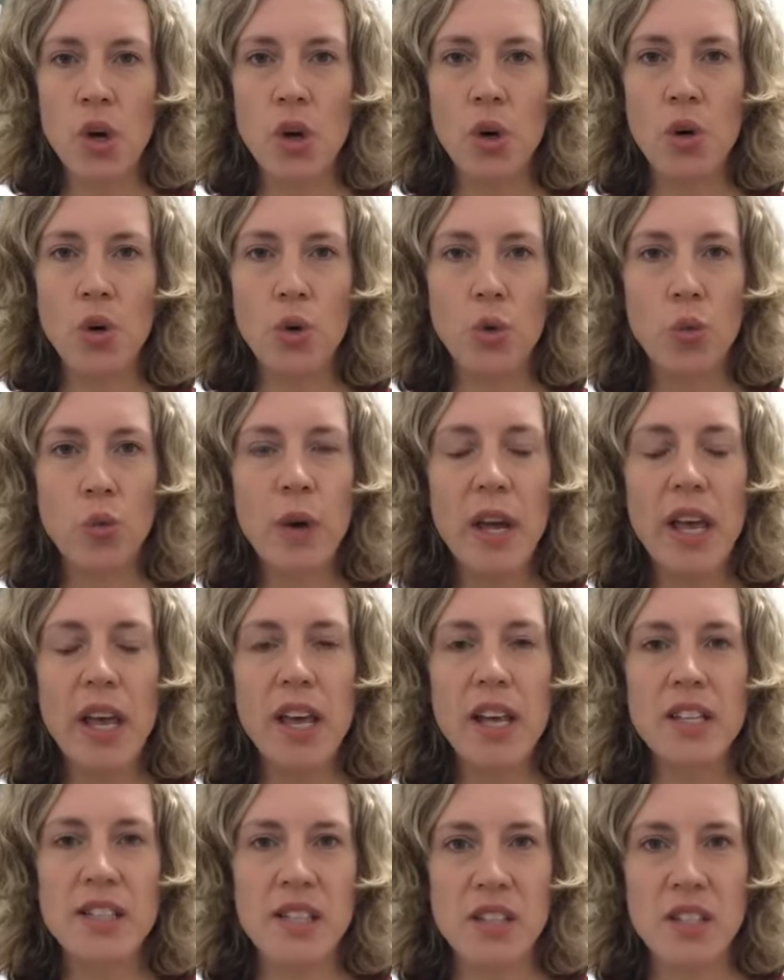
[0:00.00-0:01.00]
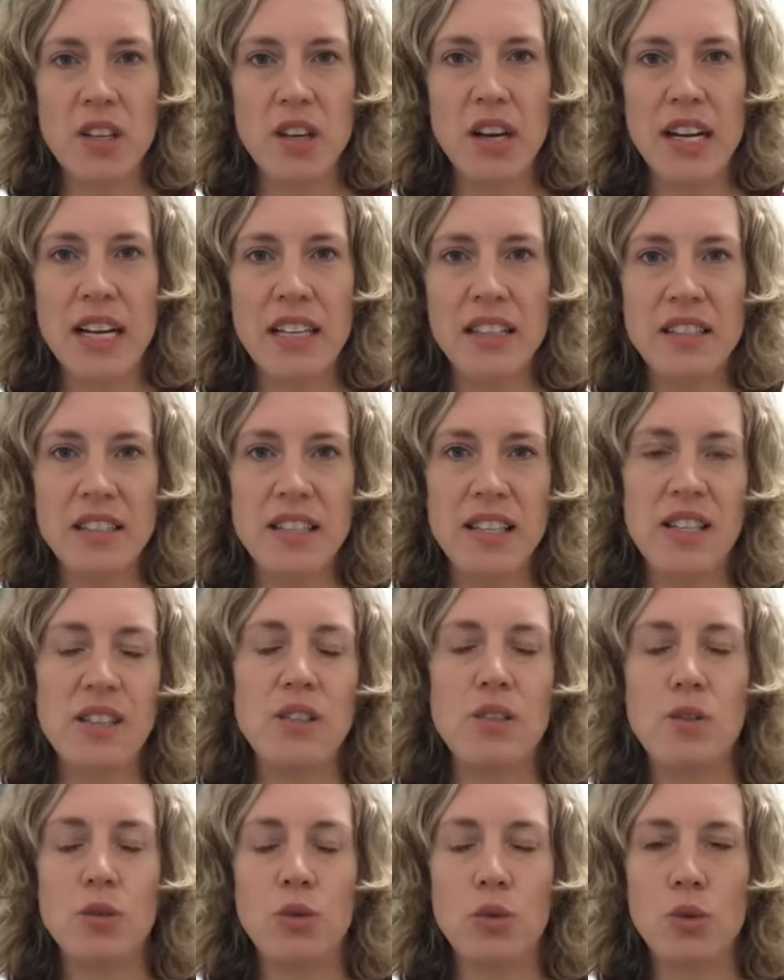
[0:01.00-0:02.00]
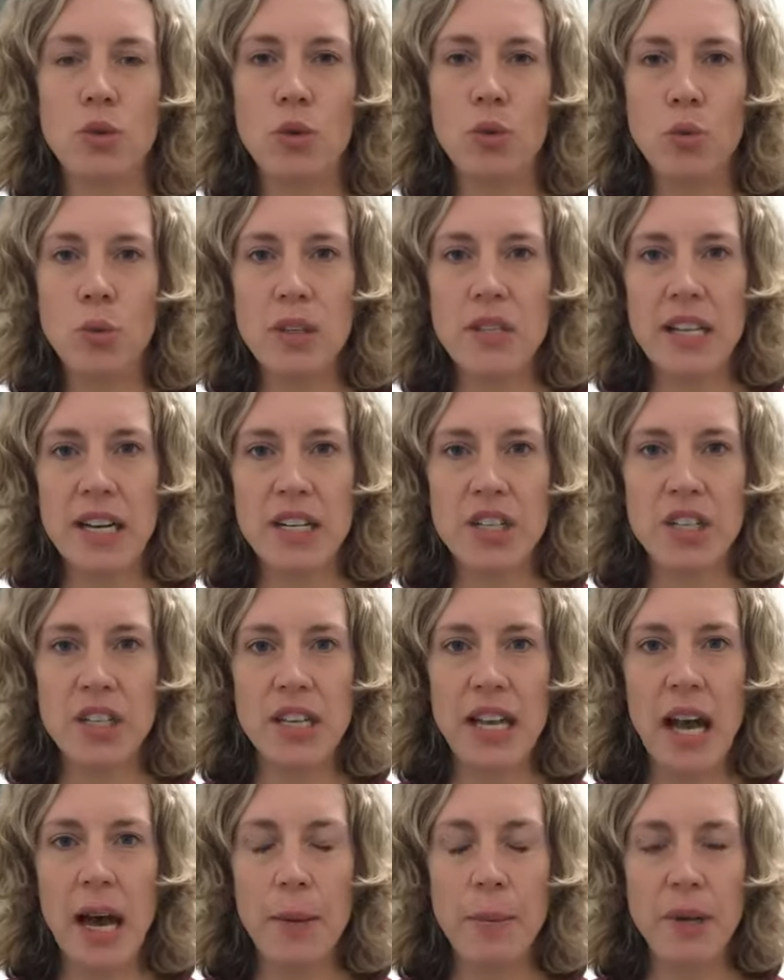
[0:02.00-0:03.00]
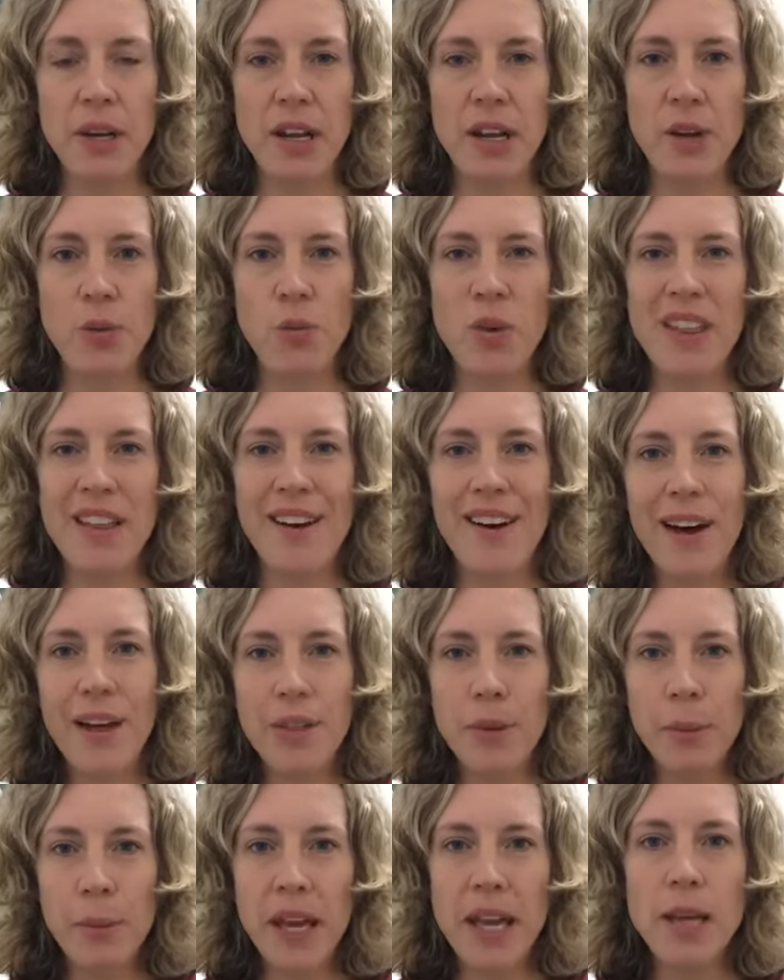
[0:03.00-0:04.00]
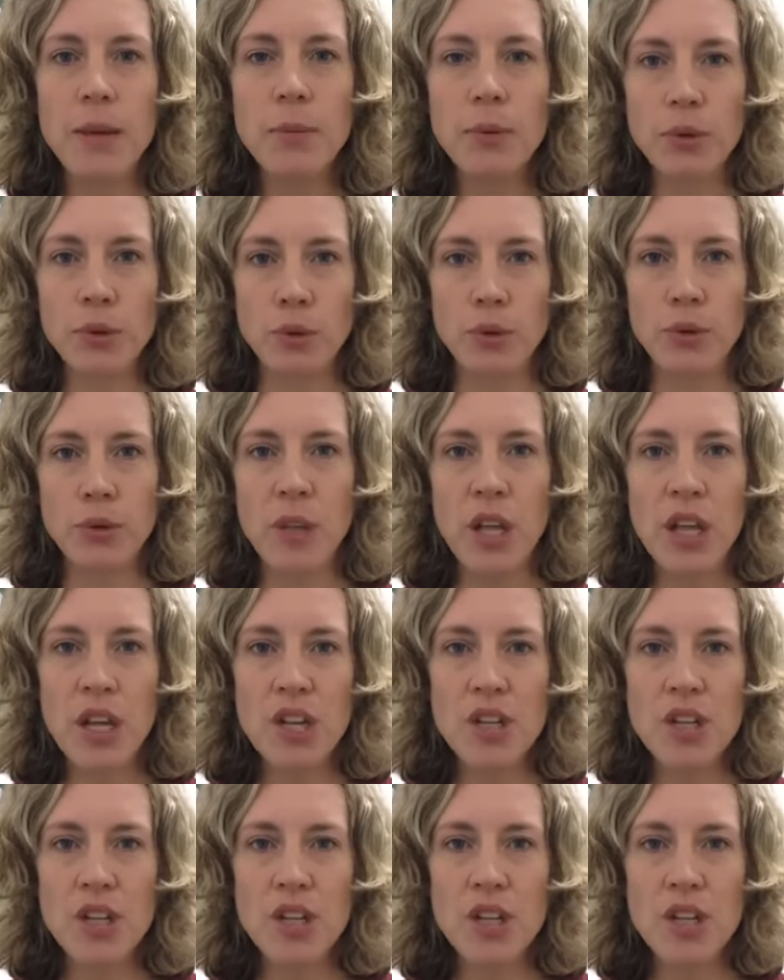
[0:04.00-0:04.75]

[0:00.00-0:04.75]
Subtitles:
where society sits or what's actually happening with other people